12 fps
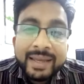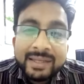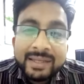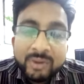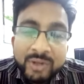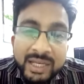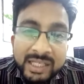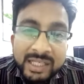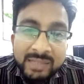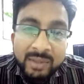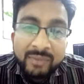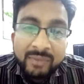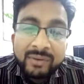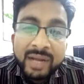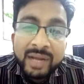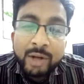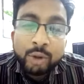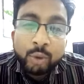Histology assessment, what
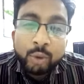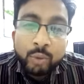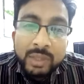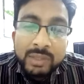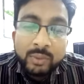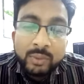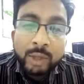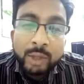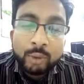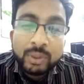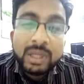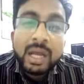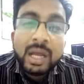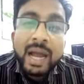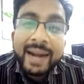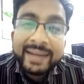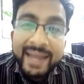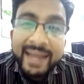we have to do is we have to do a
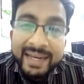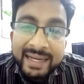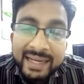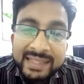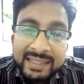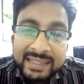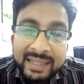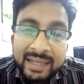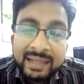dilatation and